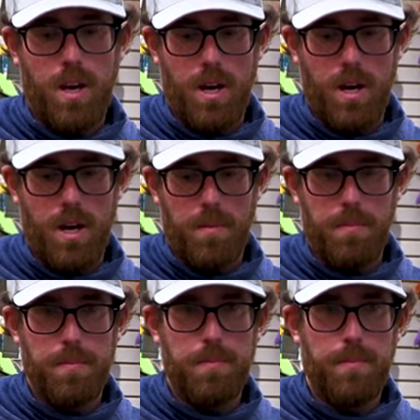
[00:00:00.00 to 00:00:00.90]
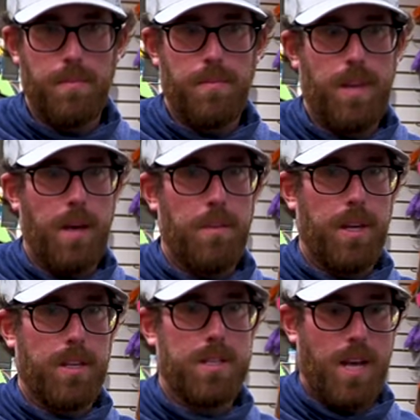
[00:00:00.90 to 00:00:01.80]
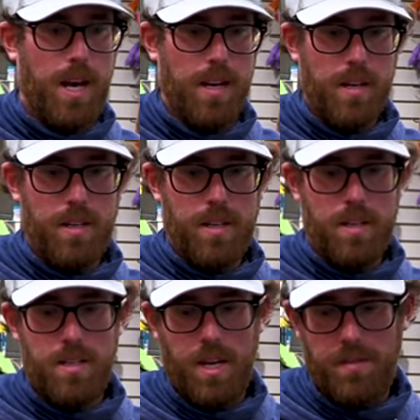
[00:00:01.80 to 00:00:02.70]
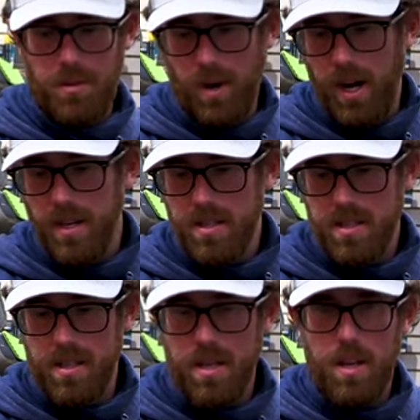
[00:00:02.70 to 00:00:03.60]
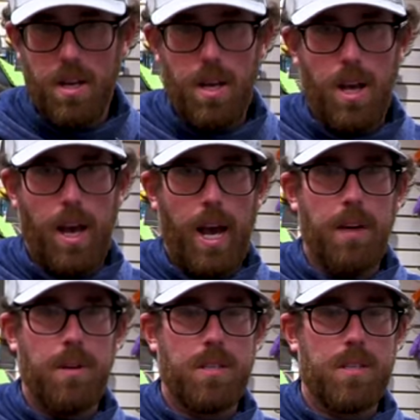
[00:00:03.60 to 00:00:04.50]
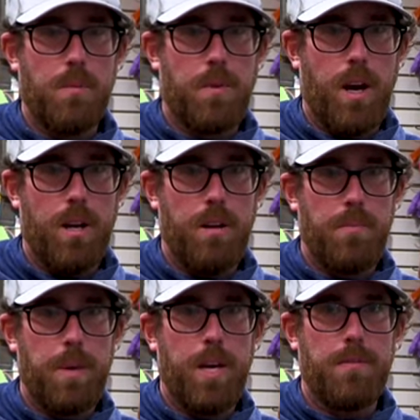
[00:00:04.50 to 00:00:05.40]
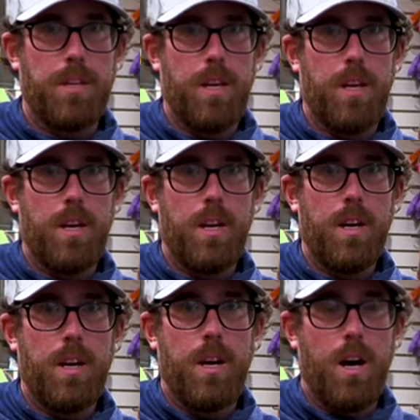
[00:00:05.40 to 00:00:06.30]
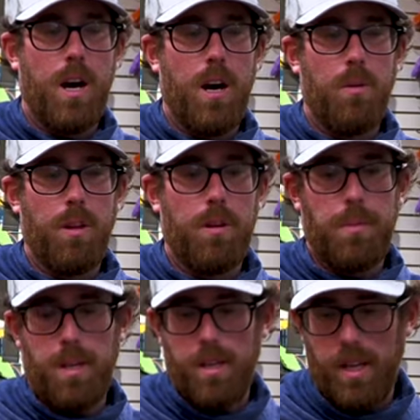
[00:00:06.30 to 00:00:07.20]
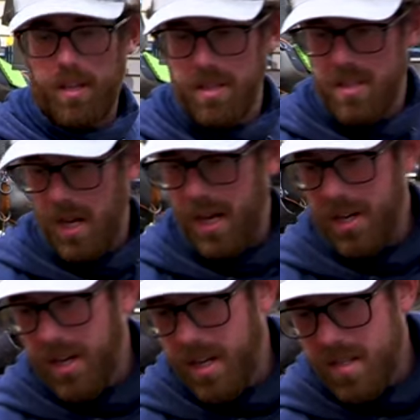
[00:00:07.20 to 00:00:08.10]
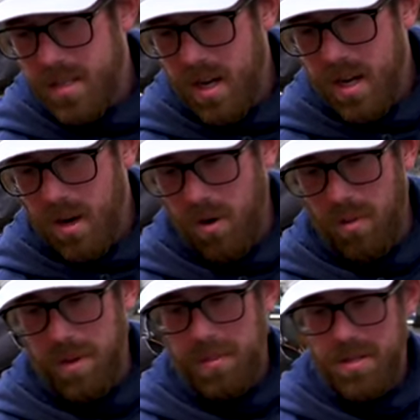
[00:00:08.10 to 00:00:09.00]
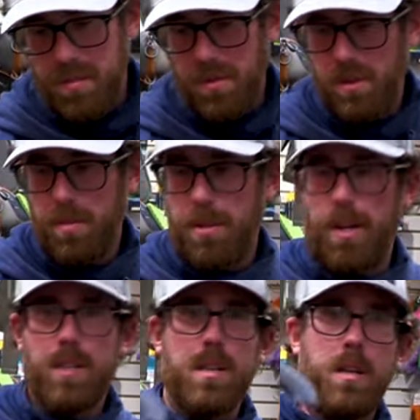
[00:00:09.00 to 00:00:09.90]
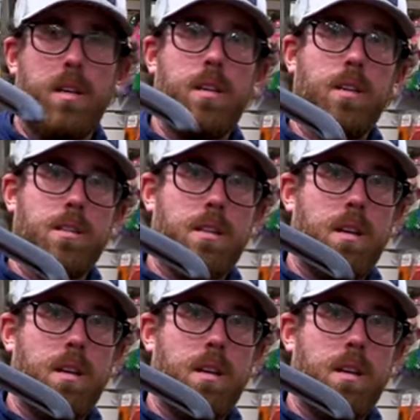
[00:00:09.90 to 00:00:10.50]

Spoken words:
That being said, safety wise, having some kind of PFD, whether it be like the standards or maybe something a little bit nicer like these